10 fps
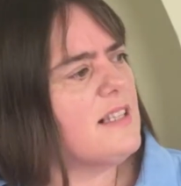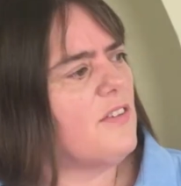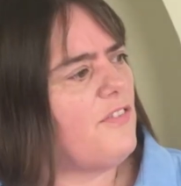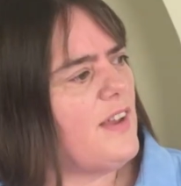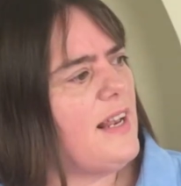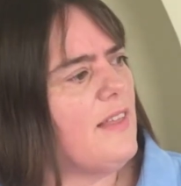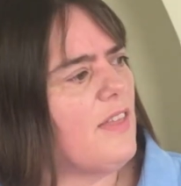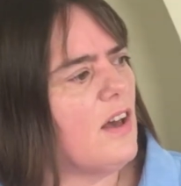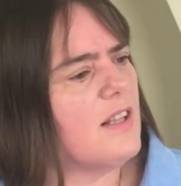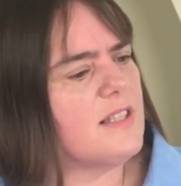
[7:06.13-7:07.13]
it's a feeling
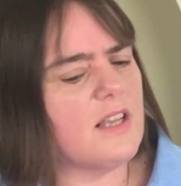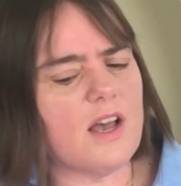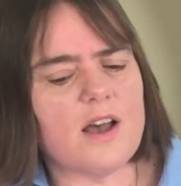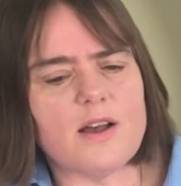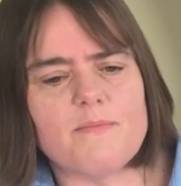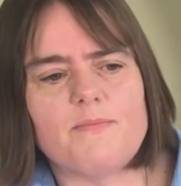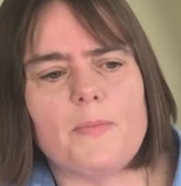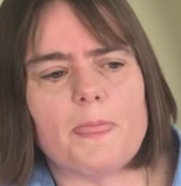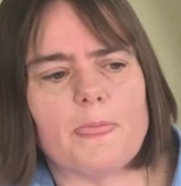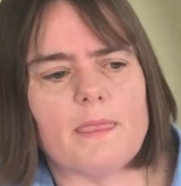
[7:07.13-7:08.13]
that
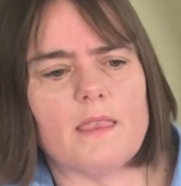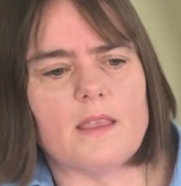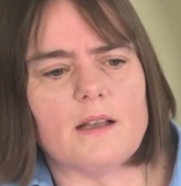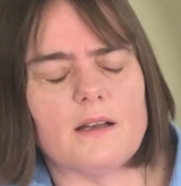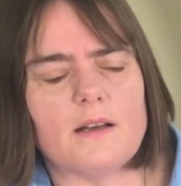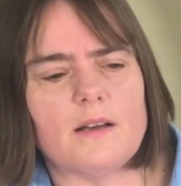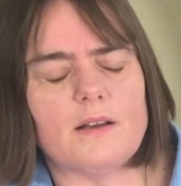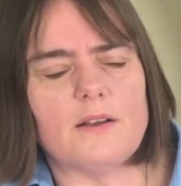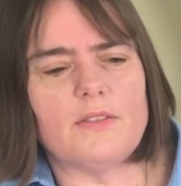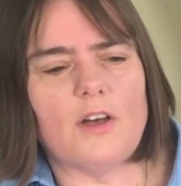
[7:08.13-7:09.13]

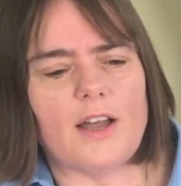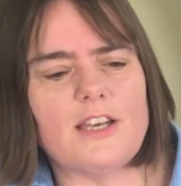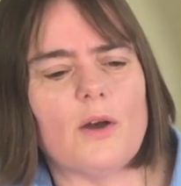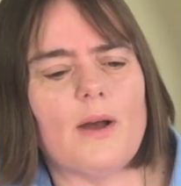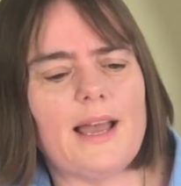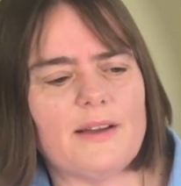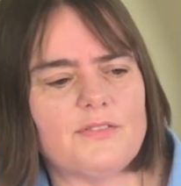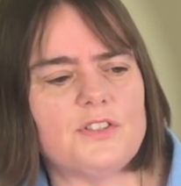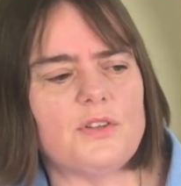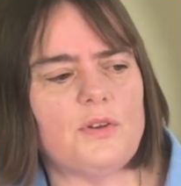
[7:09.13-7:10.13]
that I know I
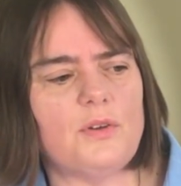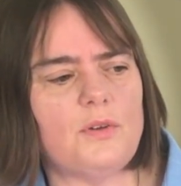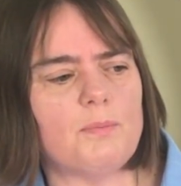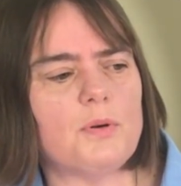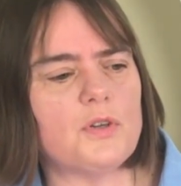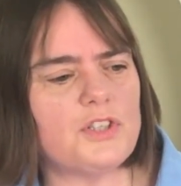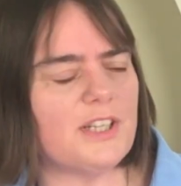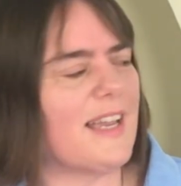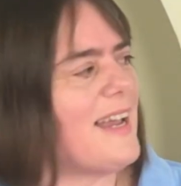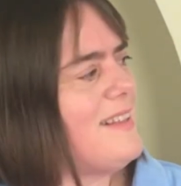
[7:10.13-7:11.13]
have to push
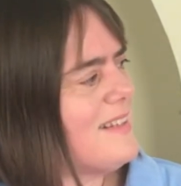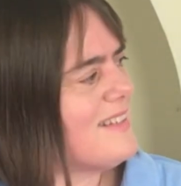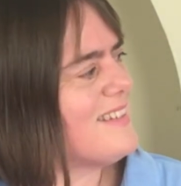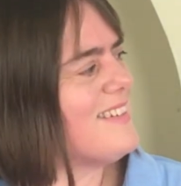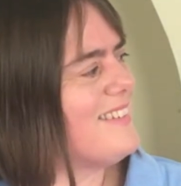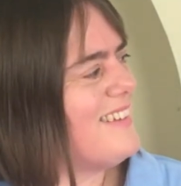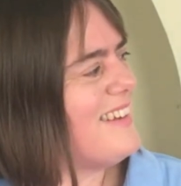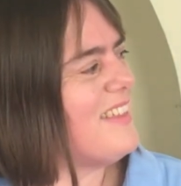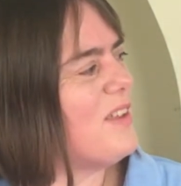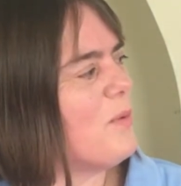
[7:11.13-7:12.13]
against.
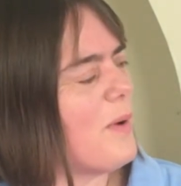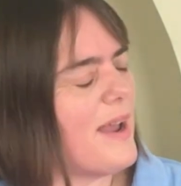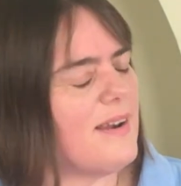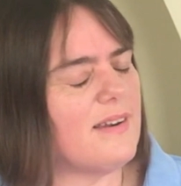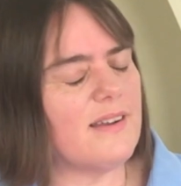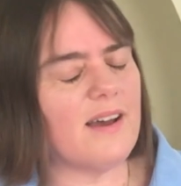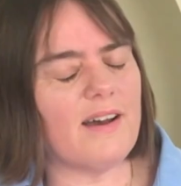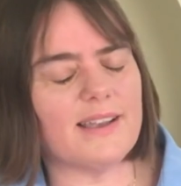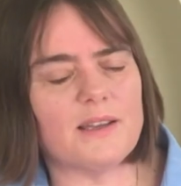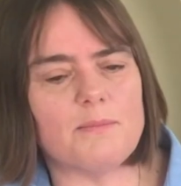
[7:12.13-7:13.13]
That when
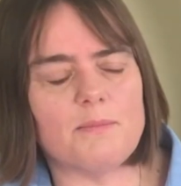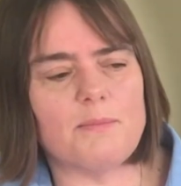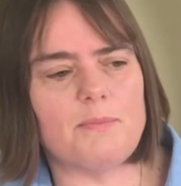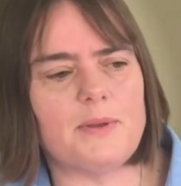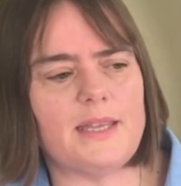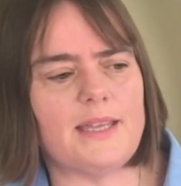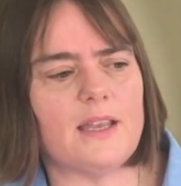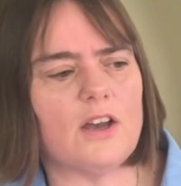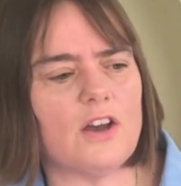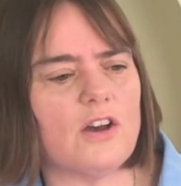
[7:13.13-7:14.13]
I can be
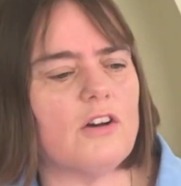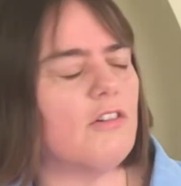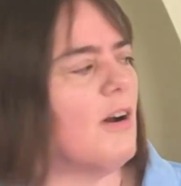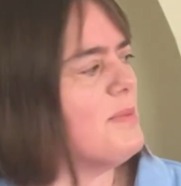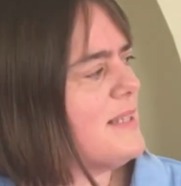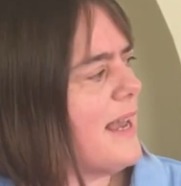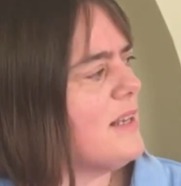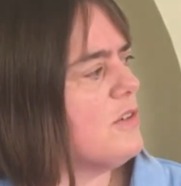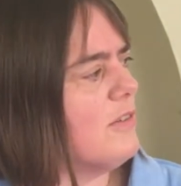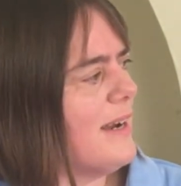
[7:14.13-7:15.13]
hurt or
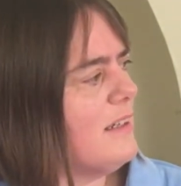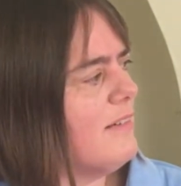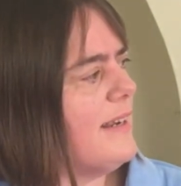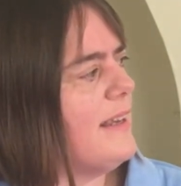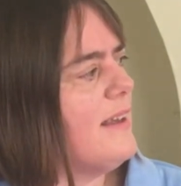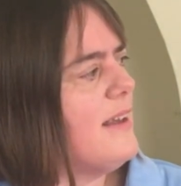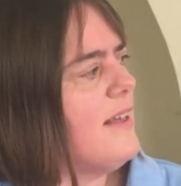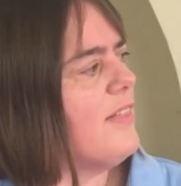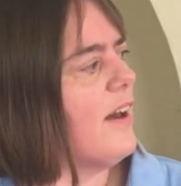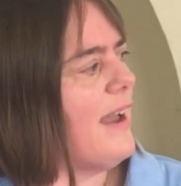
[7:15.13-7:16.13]
upset or angry,
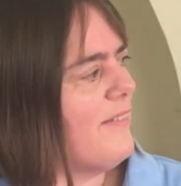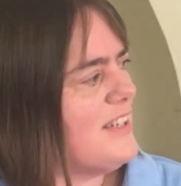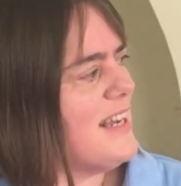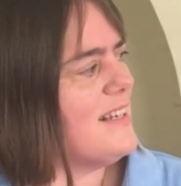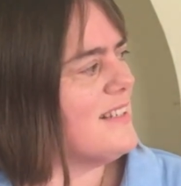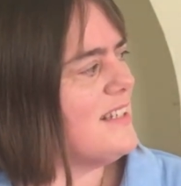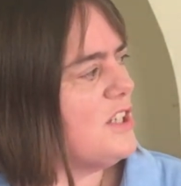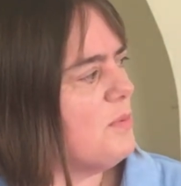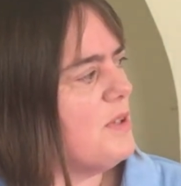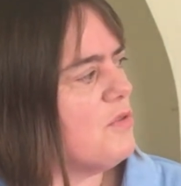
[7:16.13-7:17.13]
that I have a tendency
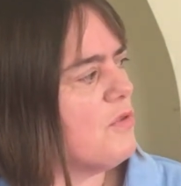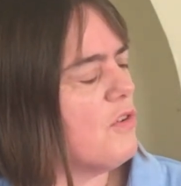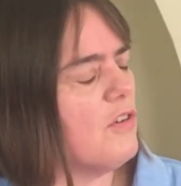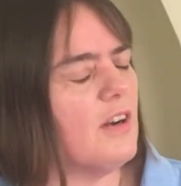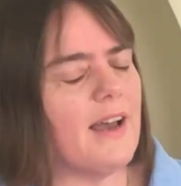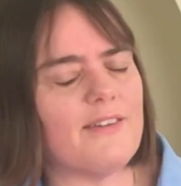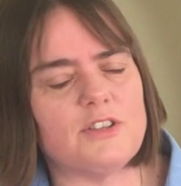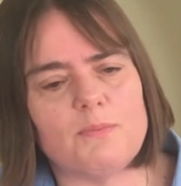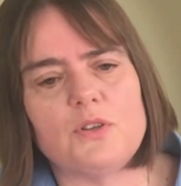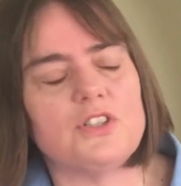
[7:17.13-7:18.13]
to withdraw, and I have
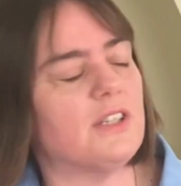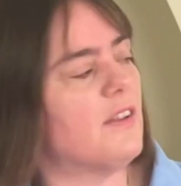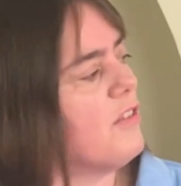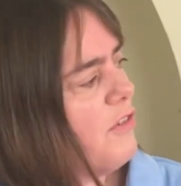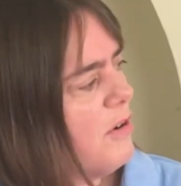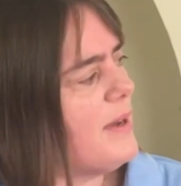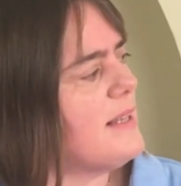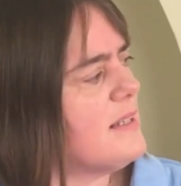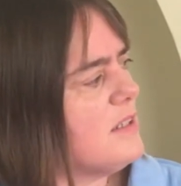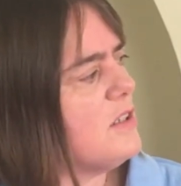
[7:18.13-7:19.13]
to push through
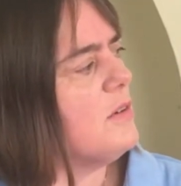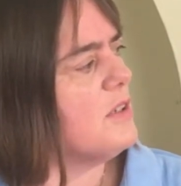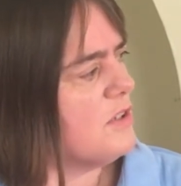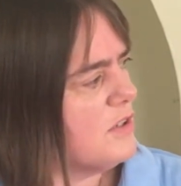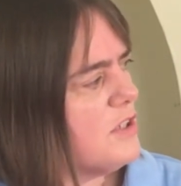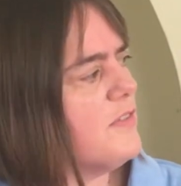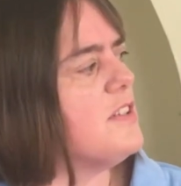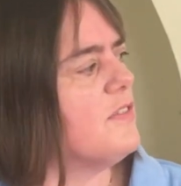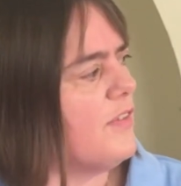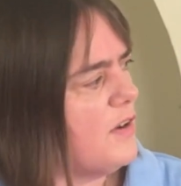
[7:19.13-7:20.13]
it to
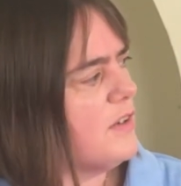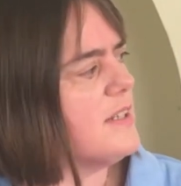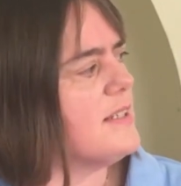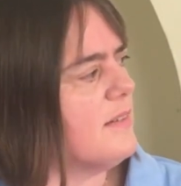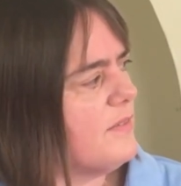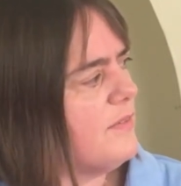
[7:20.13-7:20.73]
focus,